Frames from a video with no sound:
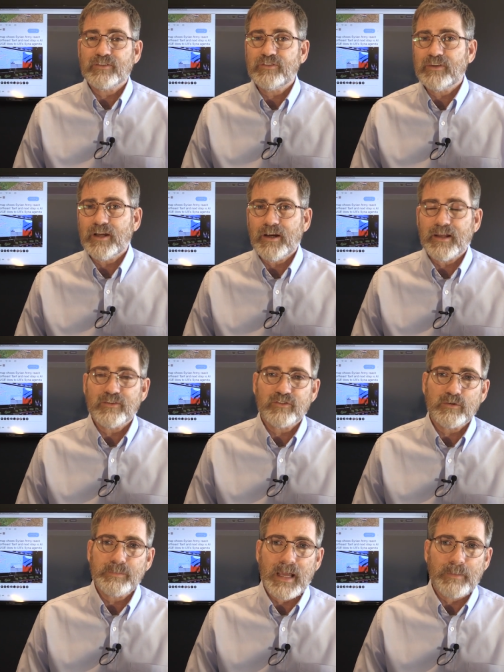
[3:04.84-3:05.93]
and Syrians
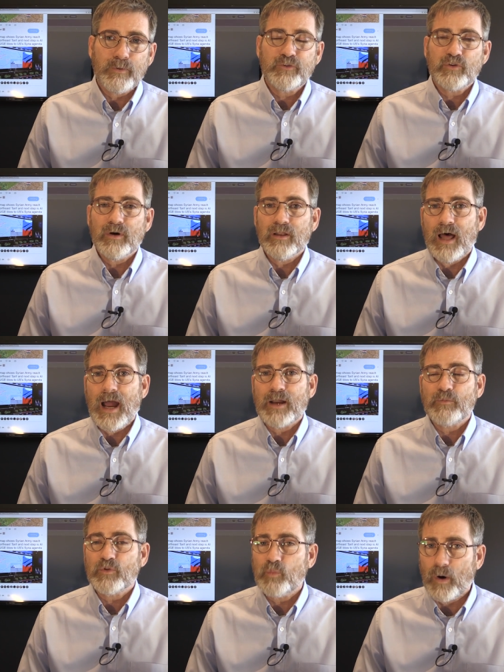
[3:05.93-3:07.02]
to be able to
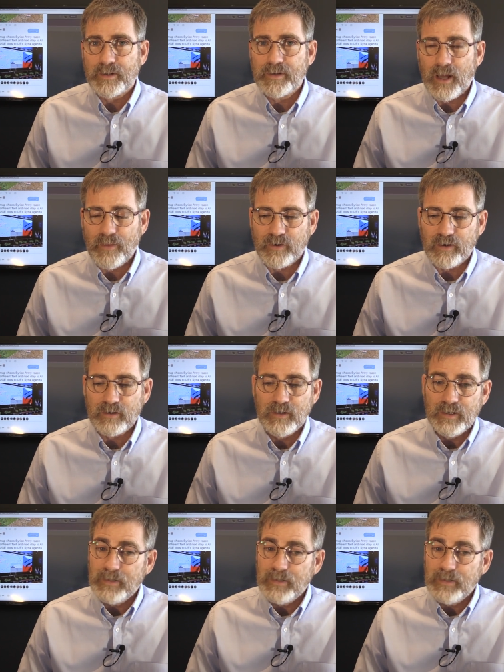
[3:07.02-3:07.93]
align with one another.